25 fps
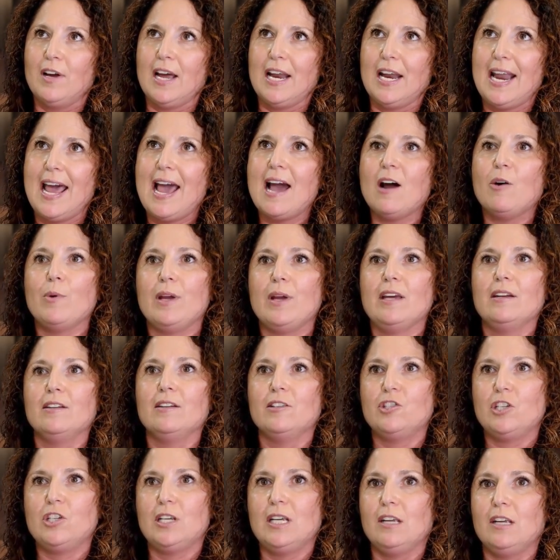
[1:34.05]
and how we can
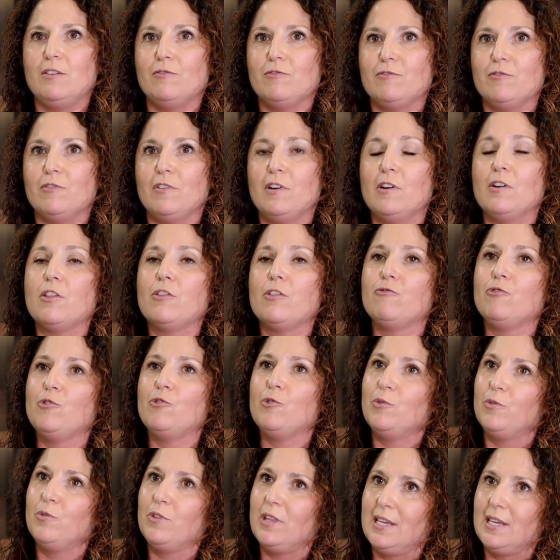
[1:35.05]
achieve
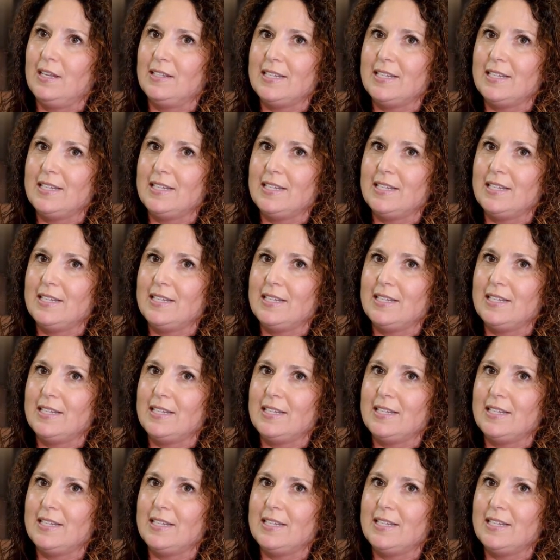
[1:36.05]
through the